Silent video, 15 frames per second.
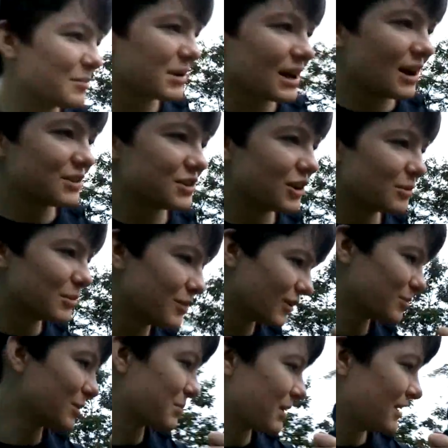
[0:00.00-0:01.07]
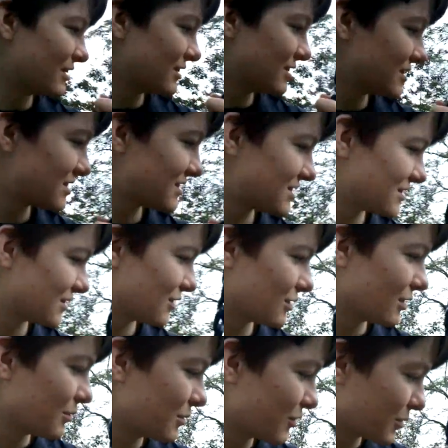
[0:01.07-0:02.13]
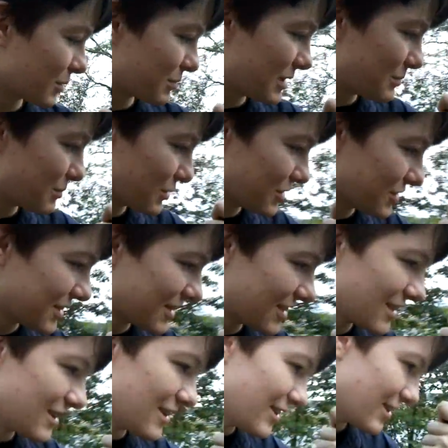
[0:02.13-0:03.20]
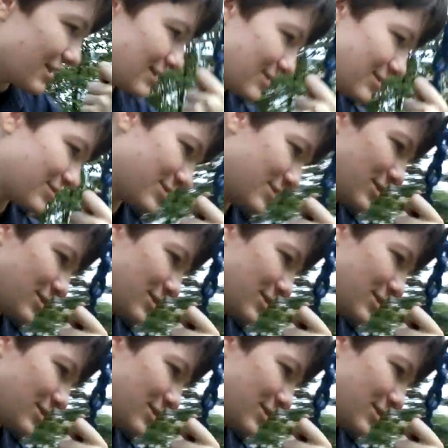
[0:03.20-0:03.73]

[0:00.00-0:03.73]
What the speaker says: coming out to homophobic parents, or homophobic people, if